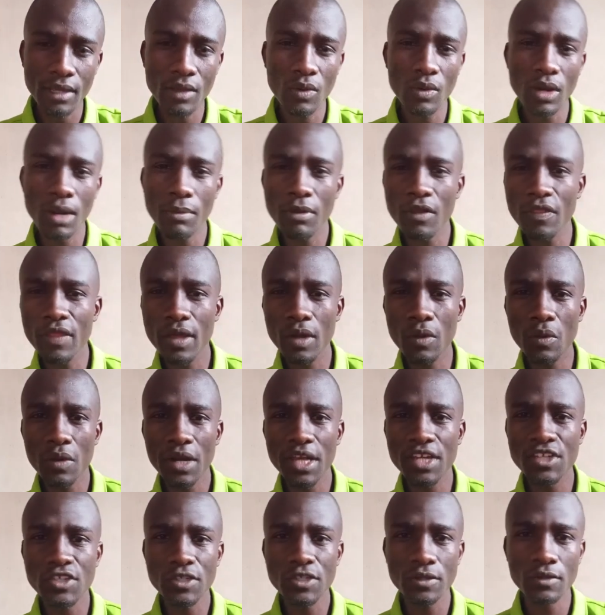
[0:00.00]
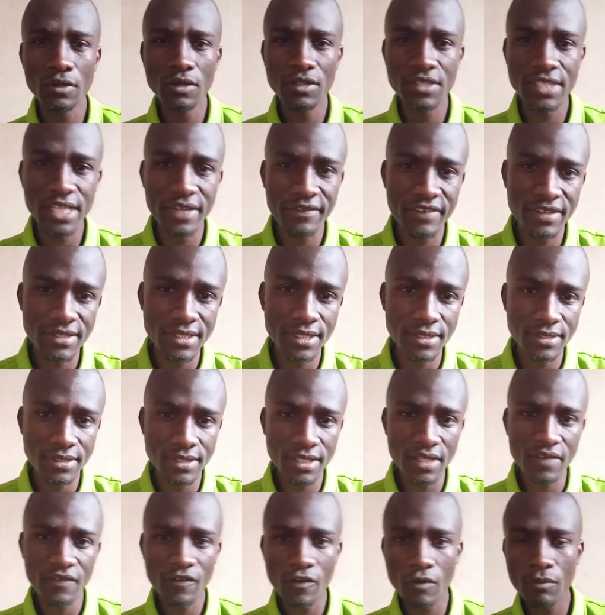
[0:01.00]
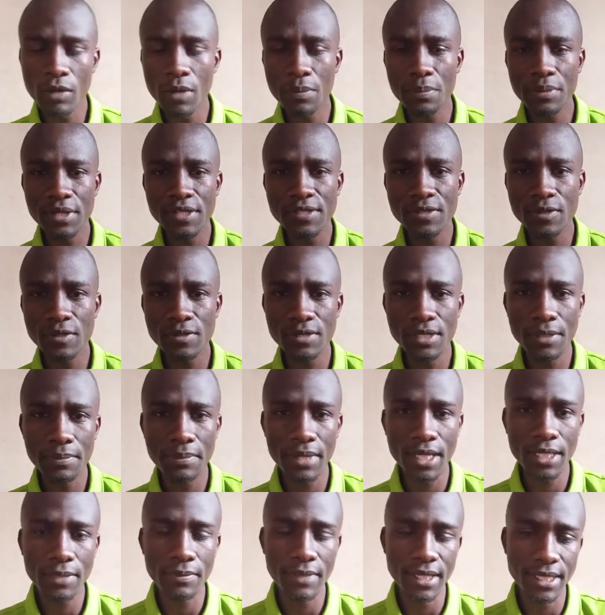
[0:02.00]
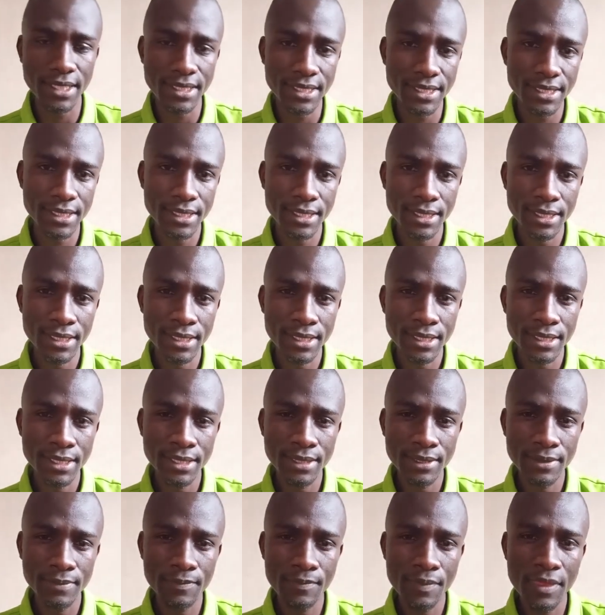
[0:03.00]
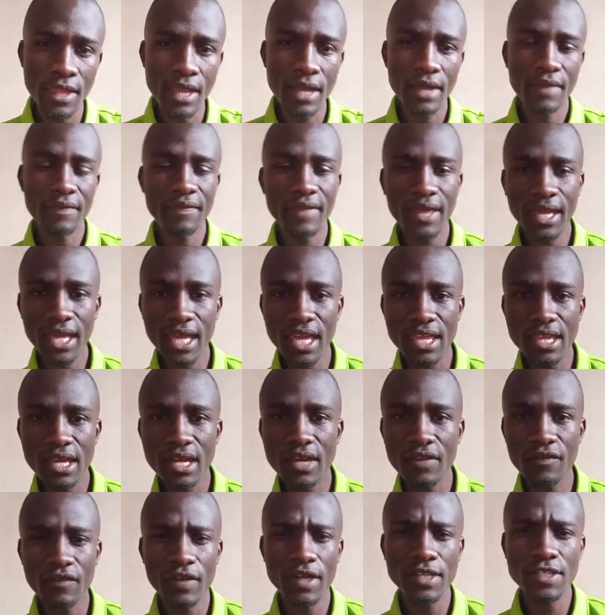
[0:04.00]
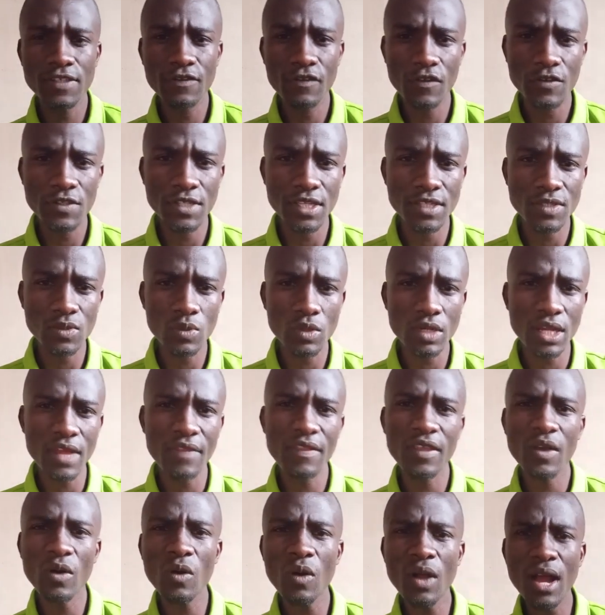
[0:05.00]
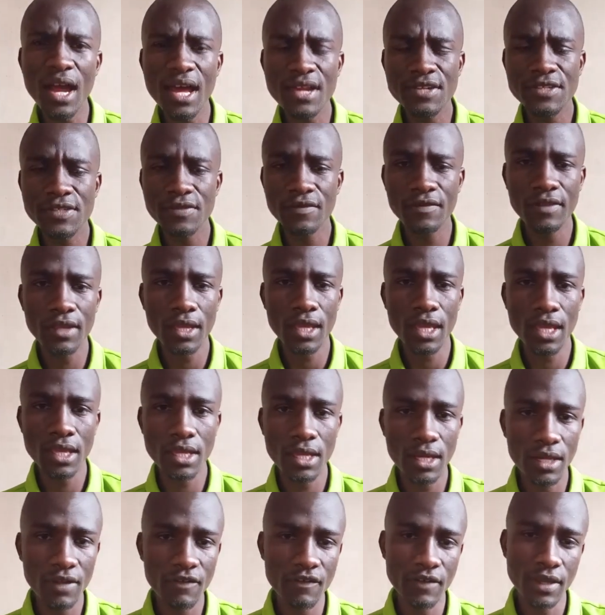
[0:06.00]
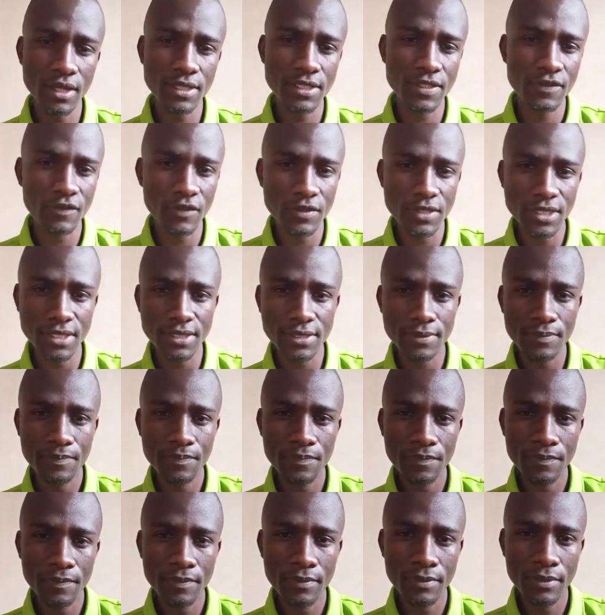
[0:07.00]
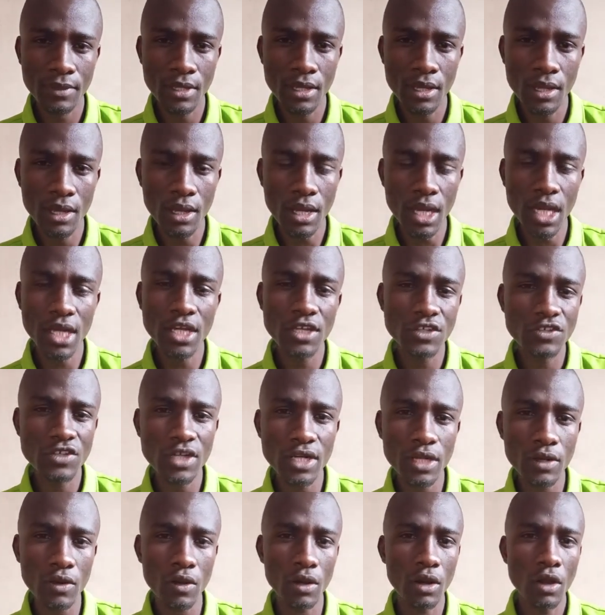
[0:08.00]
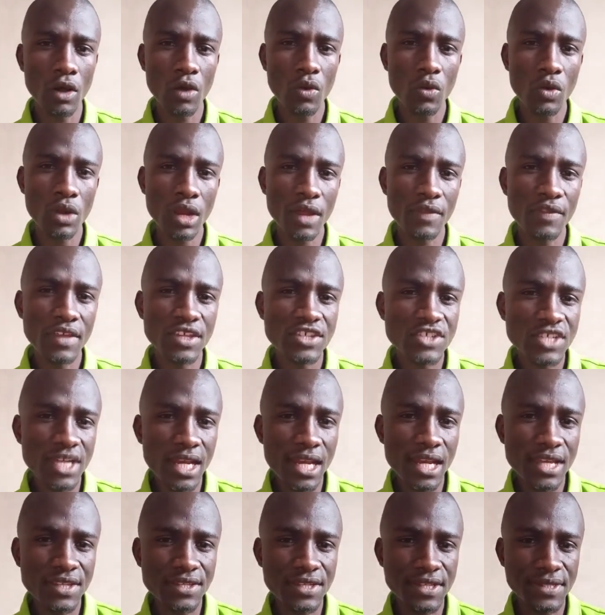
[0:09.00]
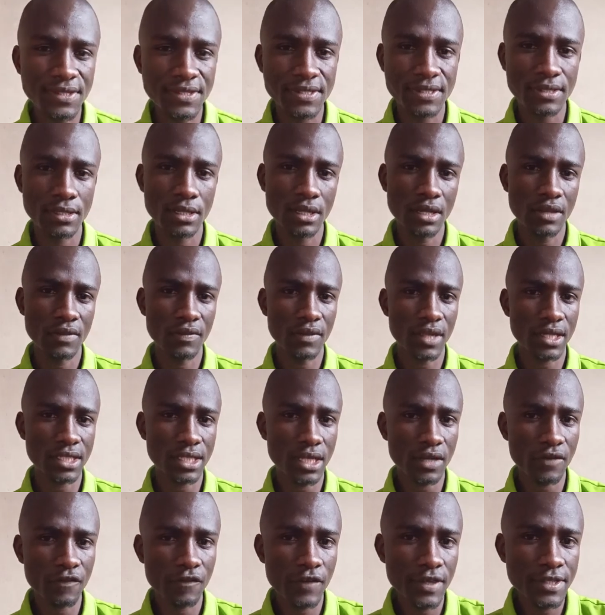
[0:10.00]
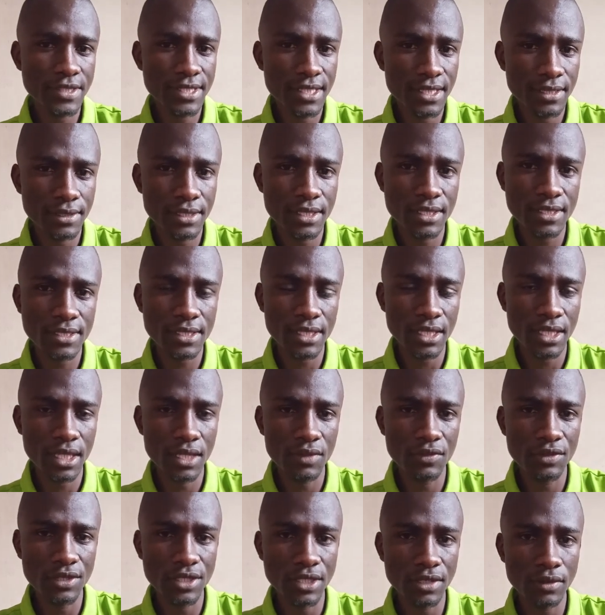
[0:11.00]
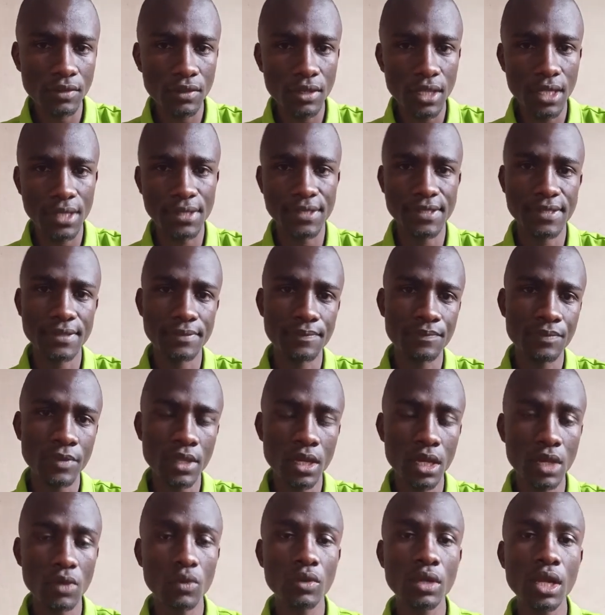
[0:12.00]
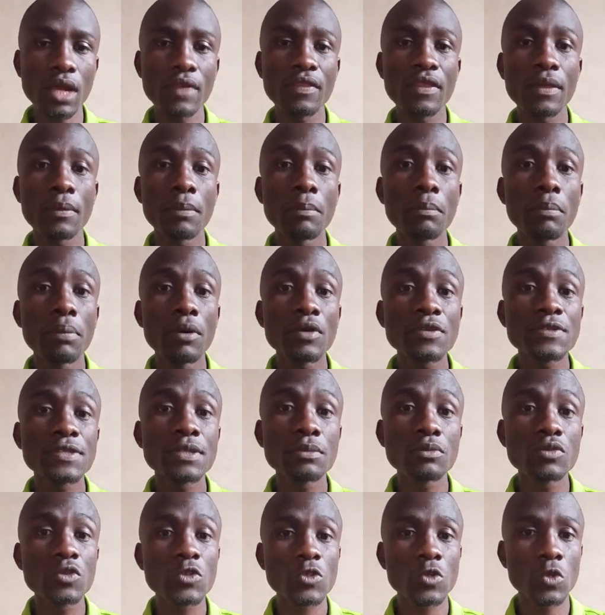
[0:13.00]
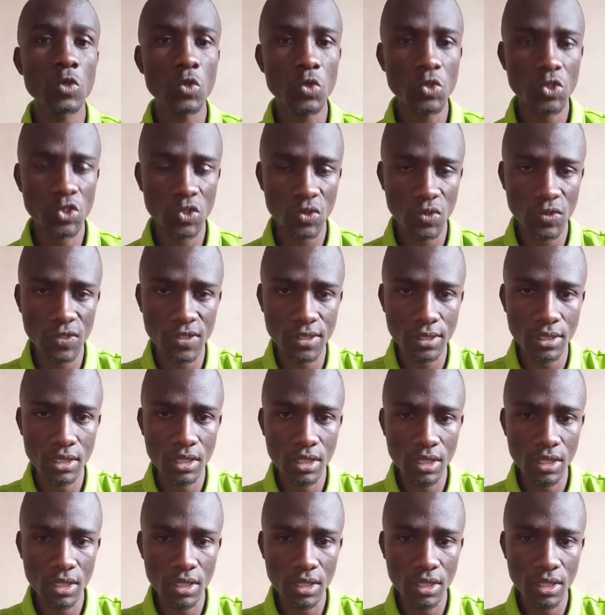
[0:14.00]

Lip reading: What about the correctional services, the former prison department? The Kenya Defense Forces, what are the organs of the Kenya Defense Forces? And in general, what are the challenges that are facing these security organs? And what are the possible solutions